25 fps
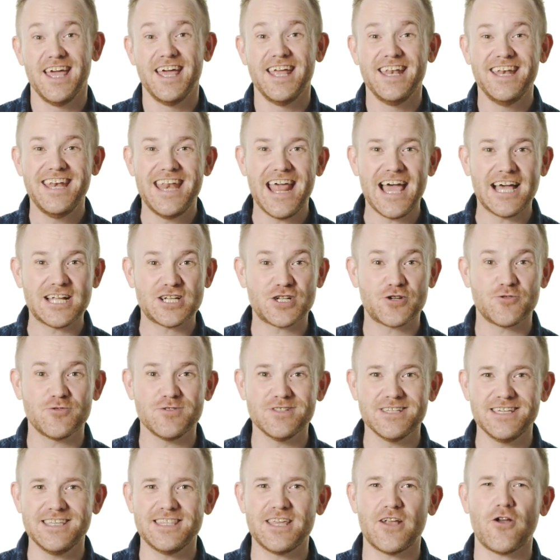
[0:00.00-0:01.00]

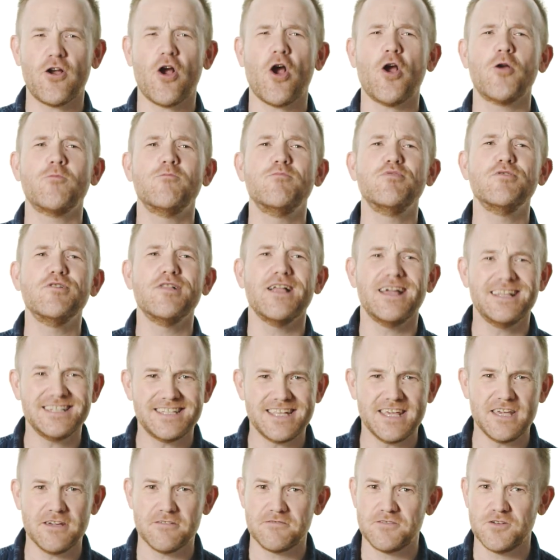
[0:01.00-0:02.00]
Naturally, there are
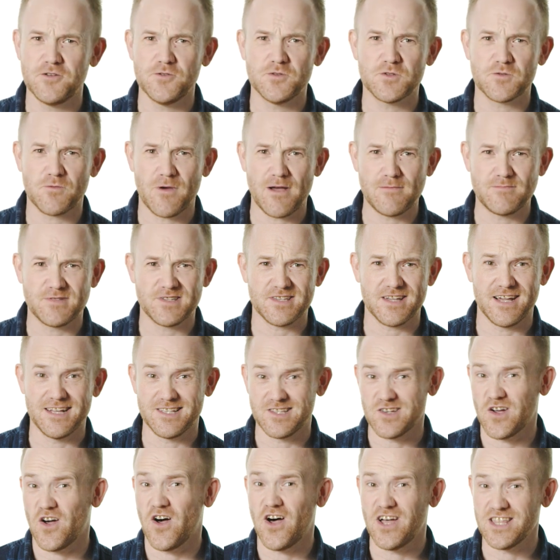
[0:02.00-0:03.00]
plenty of news websites
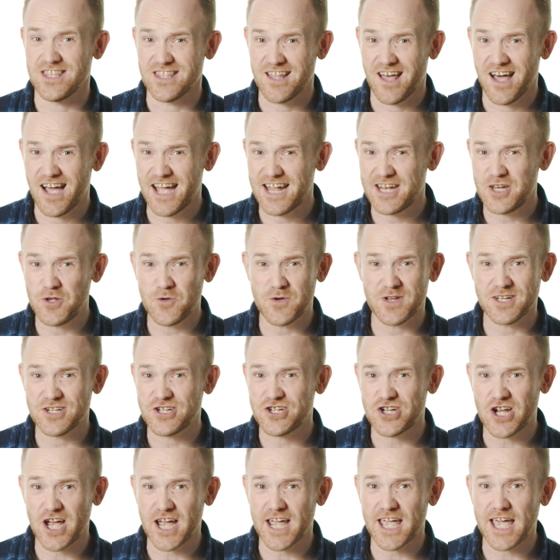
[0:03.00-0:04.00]
online you can
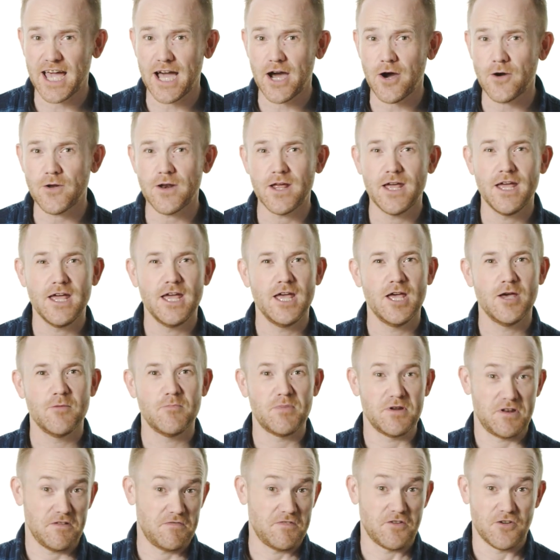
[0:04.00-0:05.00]
check out,
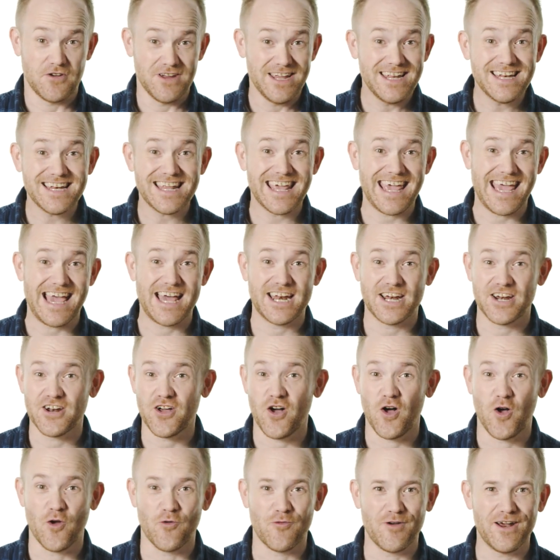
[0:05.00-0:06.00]
but if you're in Canada
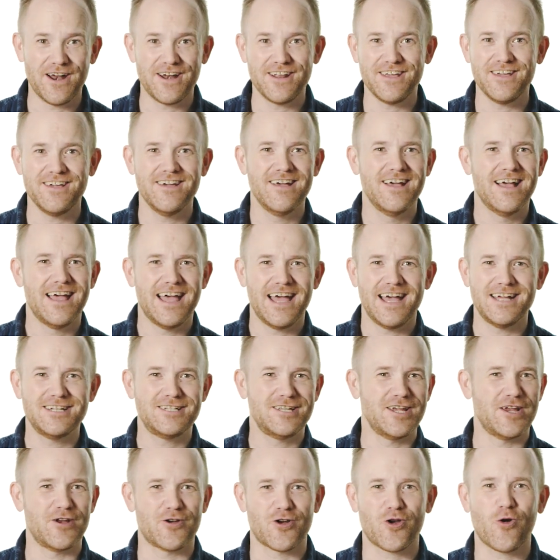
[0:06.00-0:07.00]
already, head
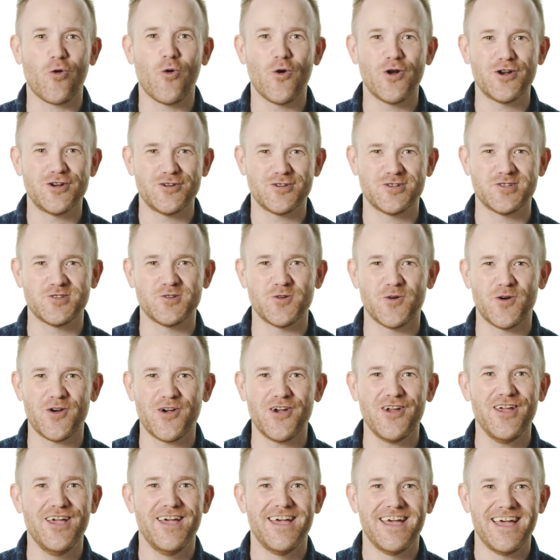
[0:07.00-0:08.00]
to your corner
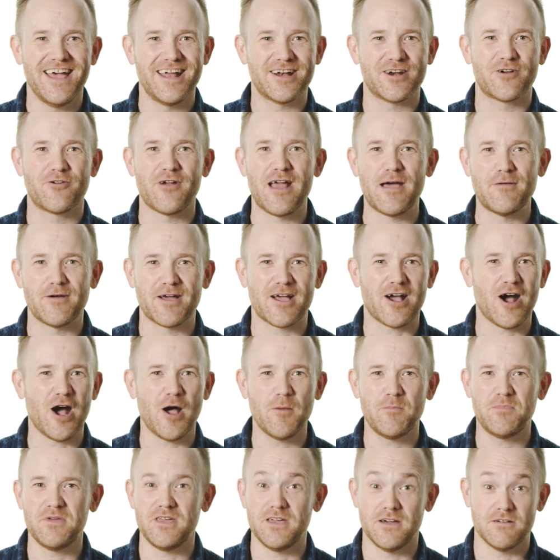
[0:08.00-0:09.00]
store and grab a
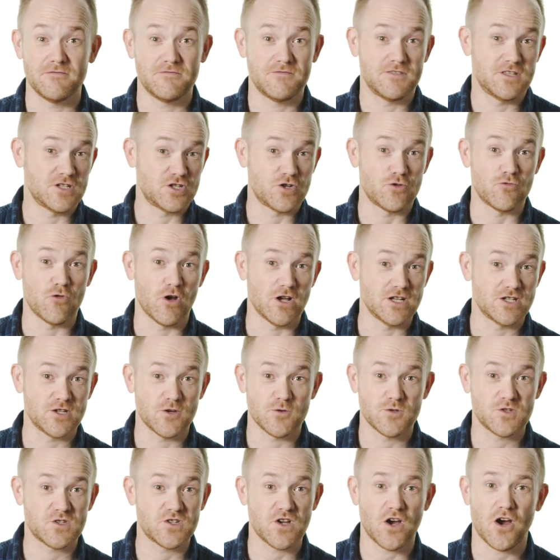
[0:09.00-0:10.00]
copy of the Toronto
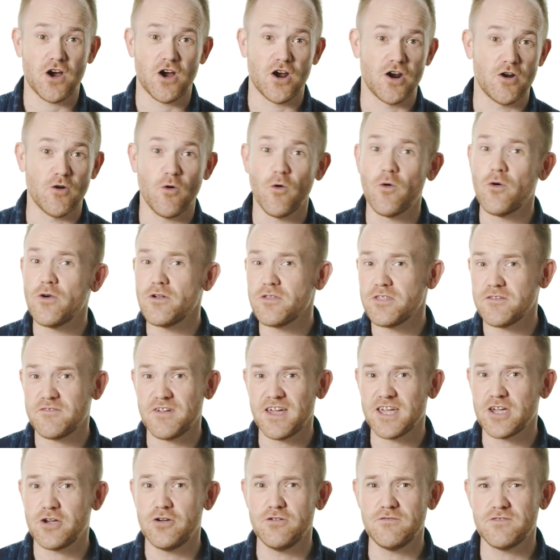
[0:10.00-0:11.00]
Star or the
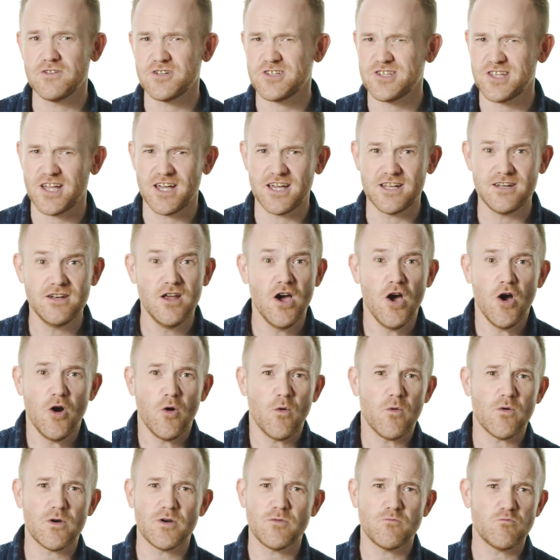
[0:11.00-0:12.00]
Vancouver Sun
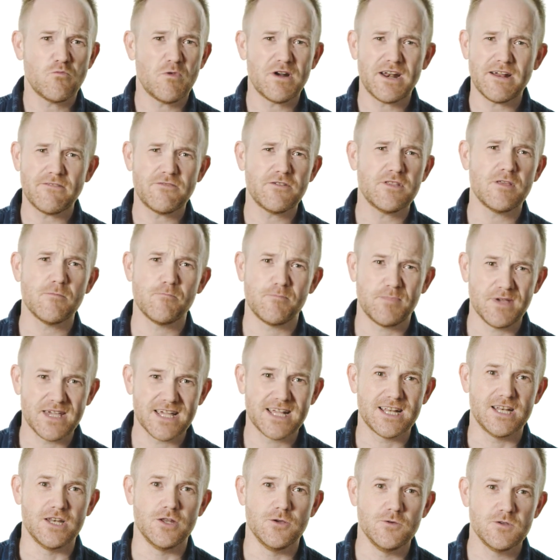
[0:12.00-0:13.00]
or whatever the
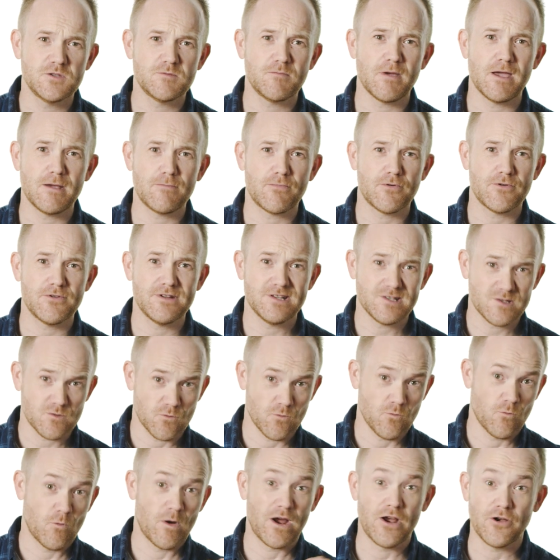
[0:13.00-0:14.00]
big newspaper is
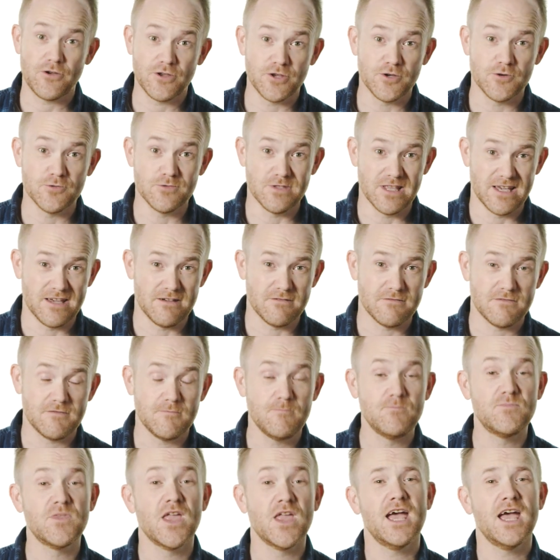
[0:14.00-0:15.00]
where you live.
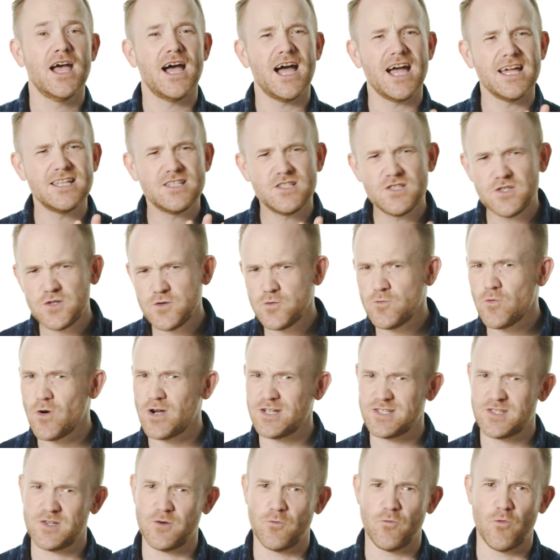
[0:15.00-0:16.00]
I do
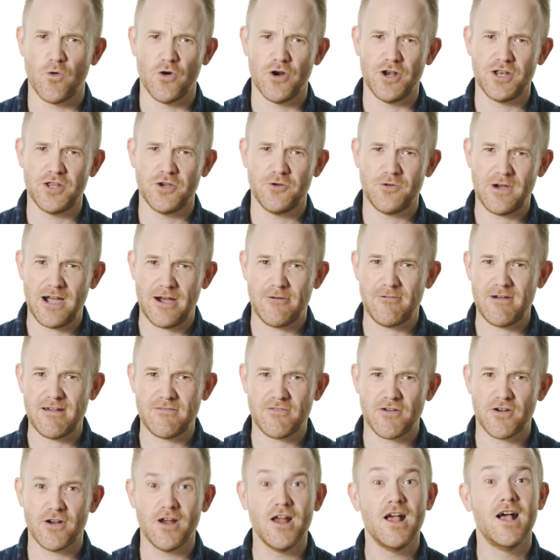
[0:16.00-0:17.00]
want to warn you,
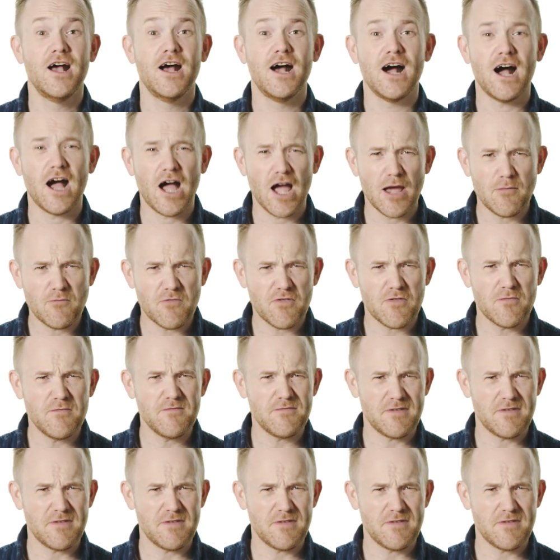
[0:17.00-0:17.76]
however, I'm from